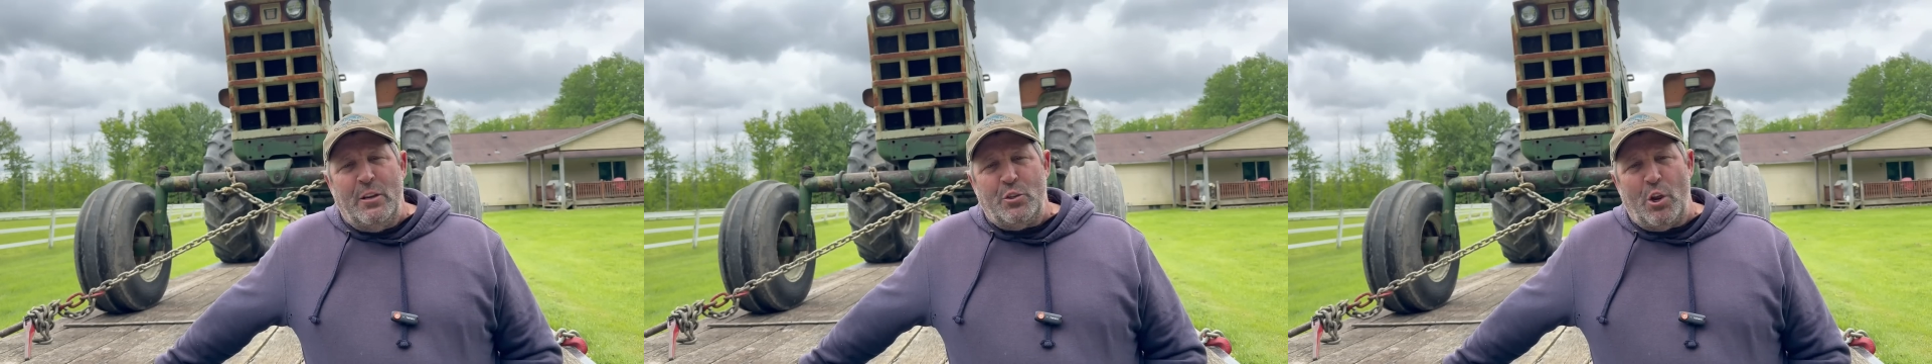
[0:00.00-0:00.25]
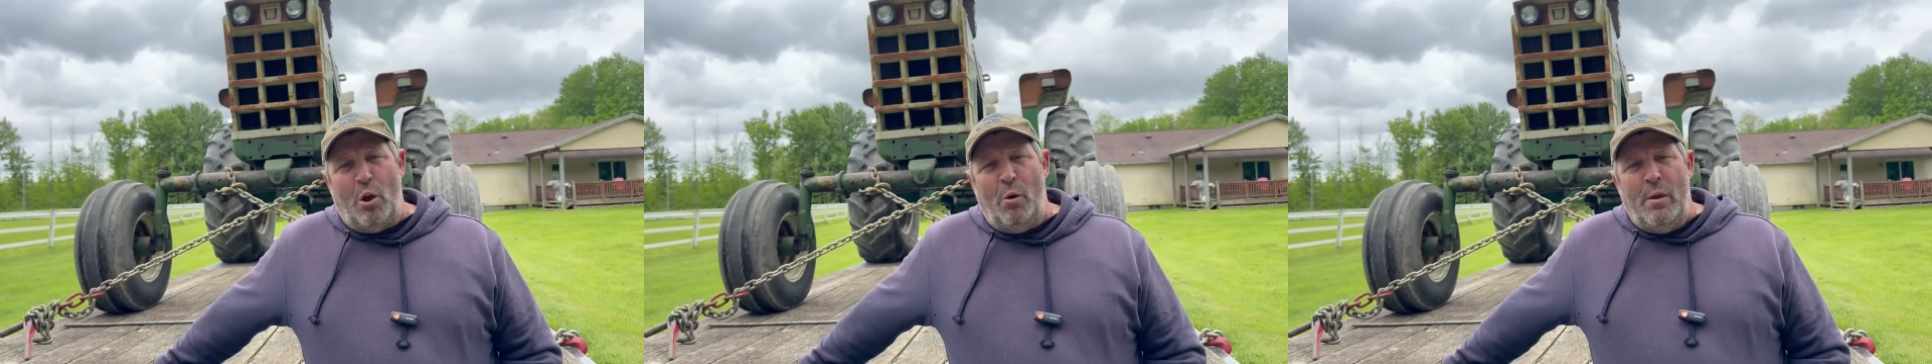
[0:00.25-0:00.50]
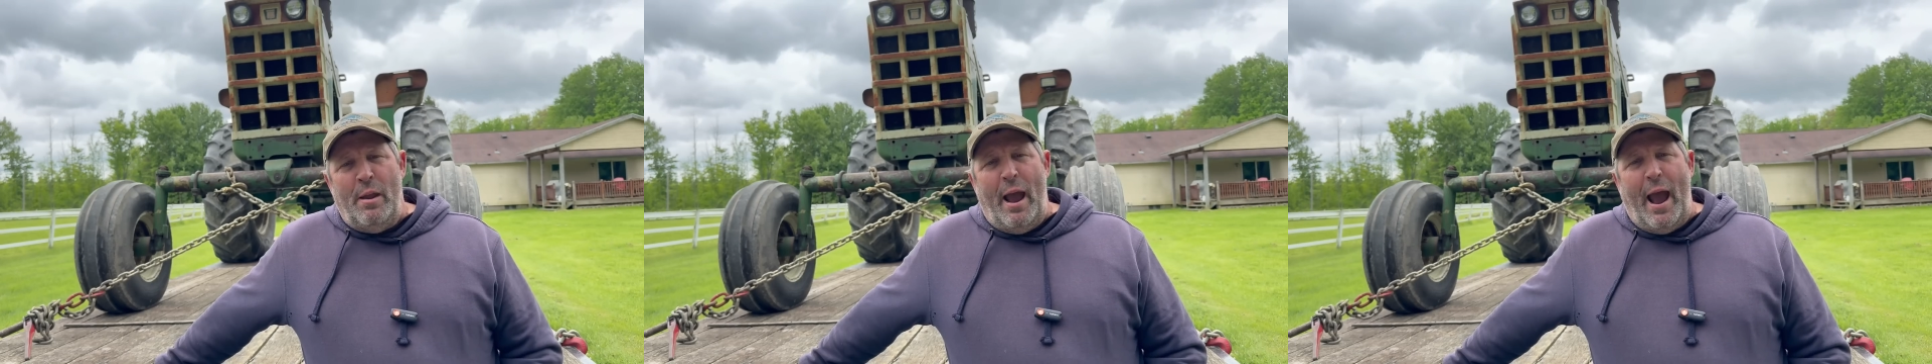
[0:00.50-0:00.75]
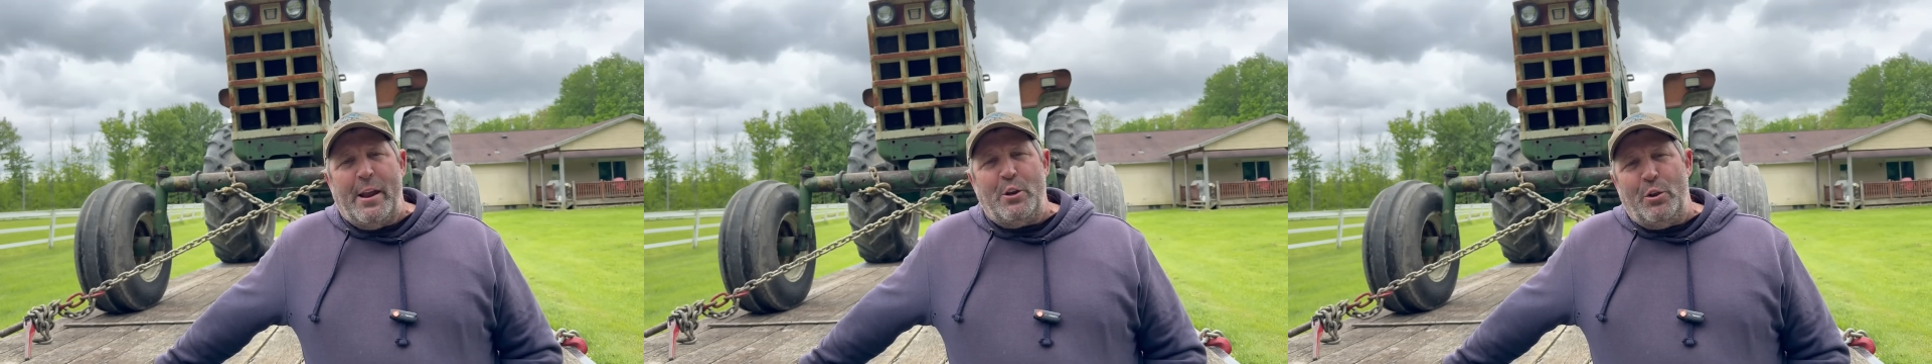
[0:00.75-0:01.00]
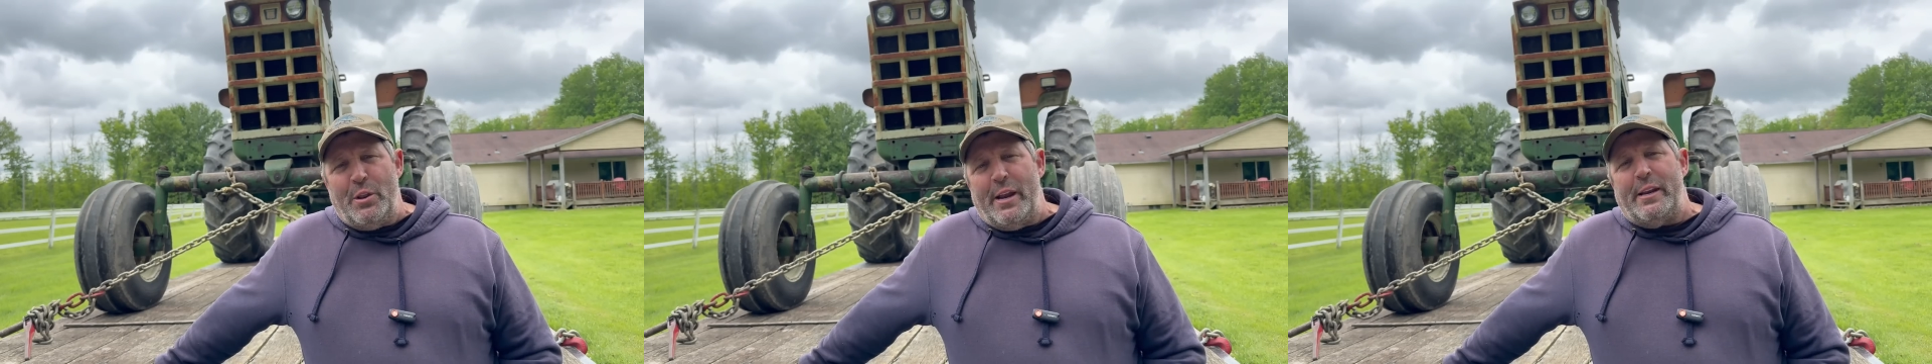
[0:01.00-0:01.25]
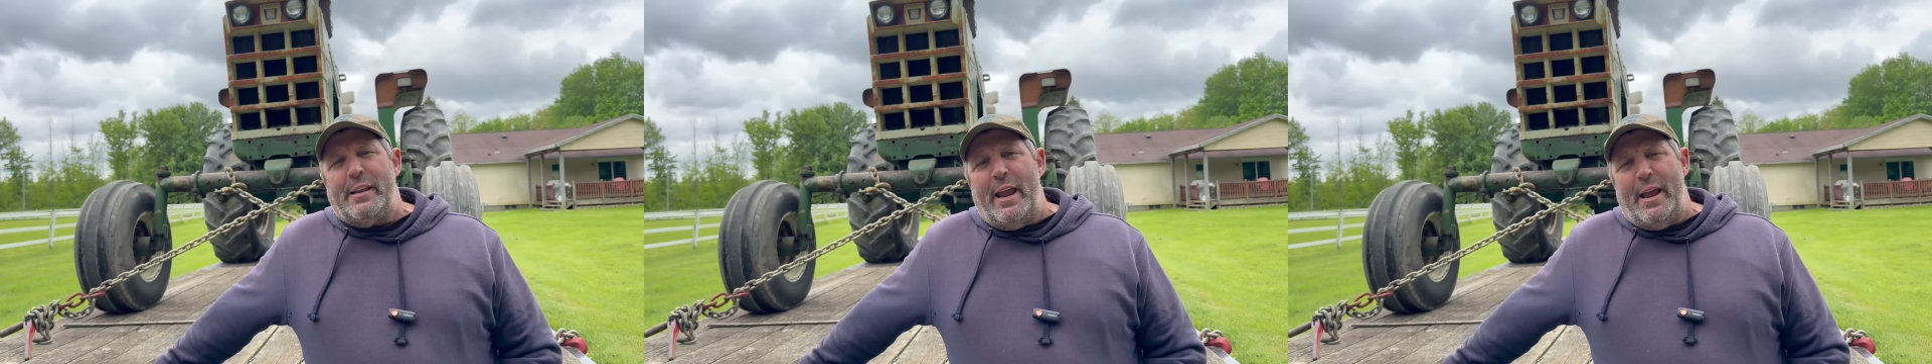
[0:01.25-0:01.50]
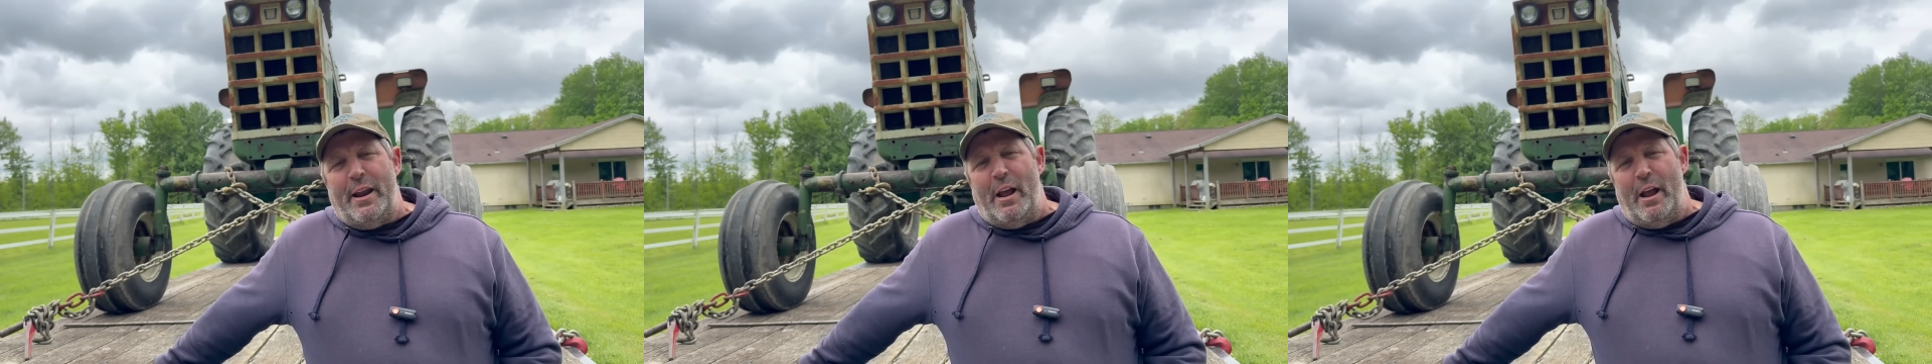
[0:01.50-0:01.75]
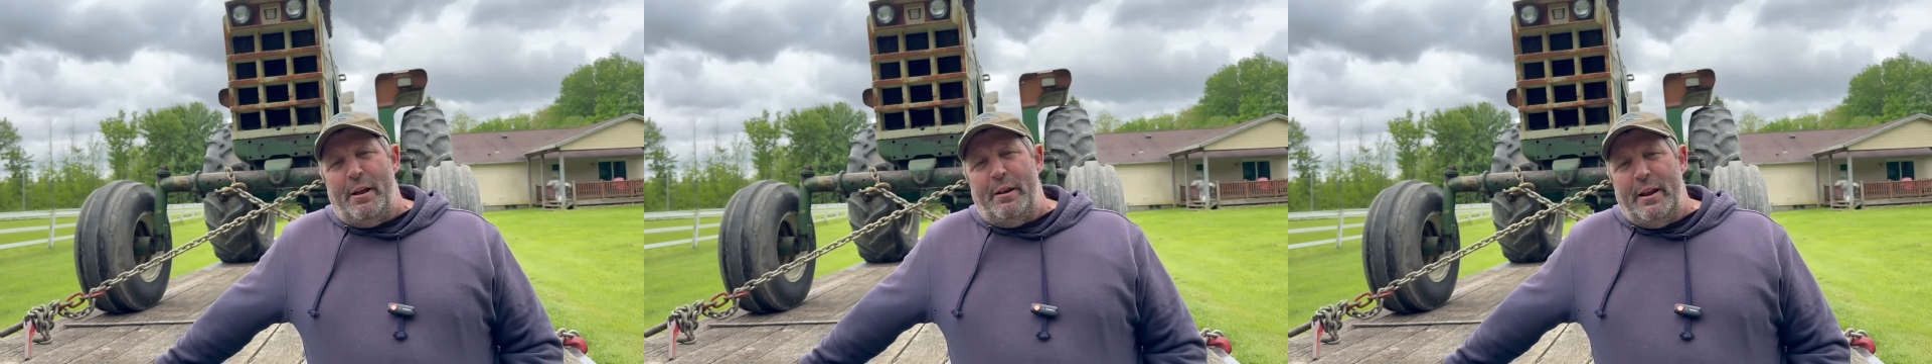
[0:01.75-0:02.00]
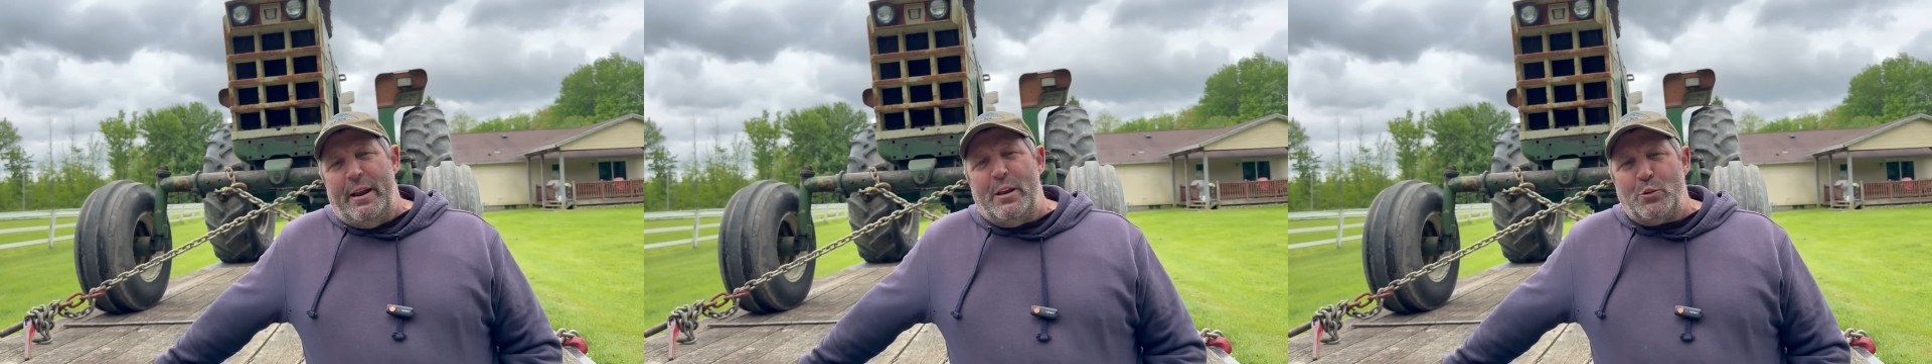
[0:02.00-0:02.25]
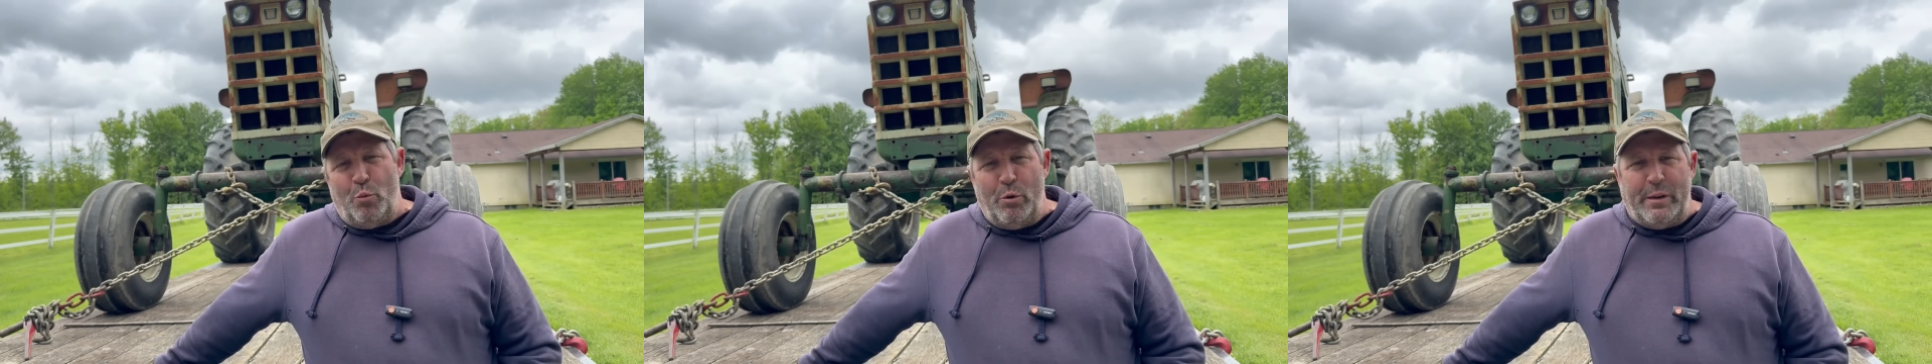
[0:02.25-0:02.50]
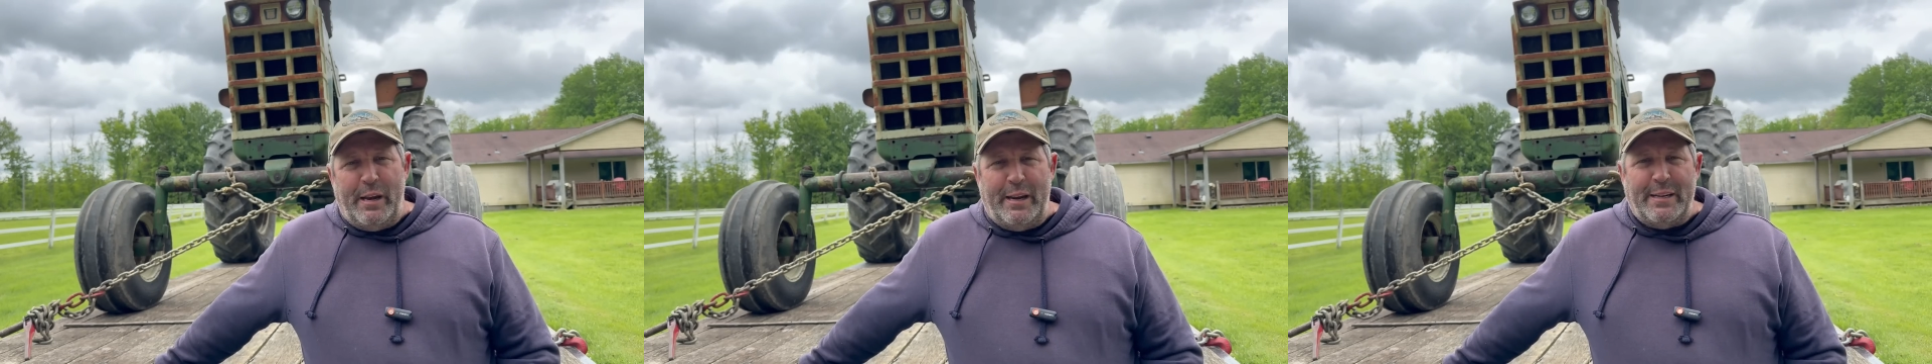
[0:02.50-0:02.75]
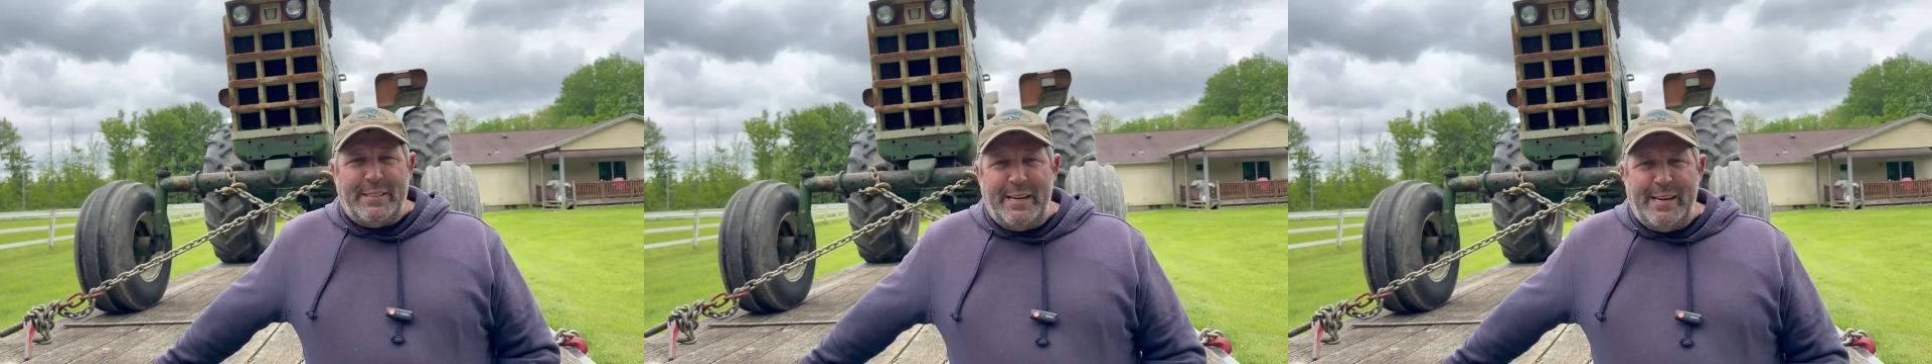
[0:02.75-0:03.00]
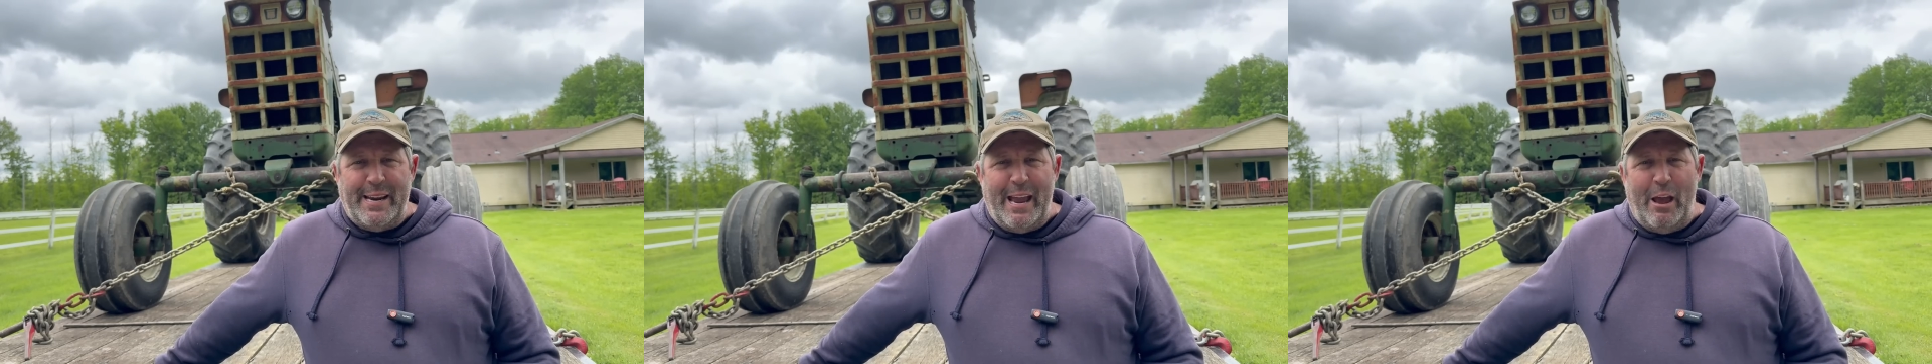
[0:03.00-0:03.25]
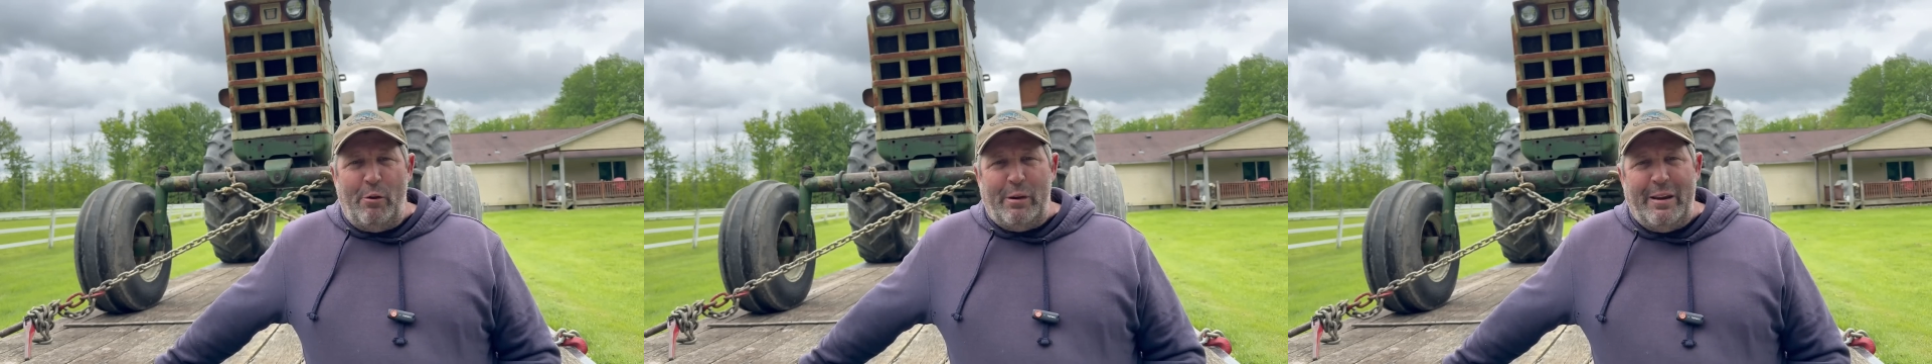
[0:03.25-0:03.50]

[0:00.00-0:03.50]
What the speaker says: So I do think that it is worth getting a CDL,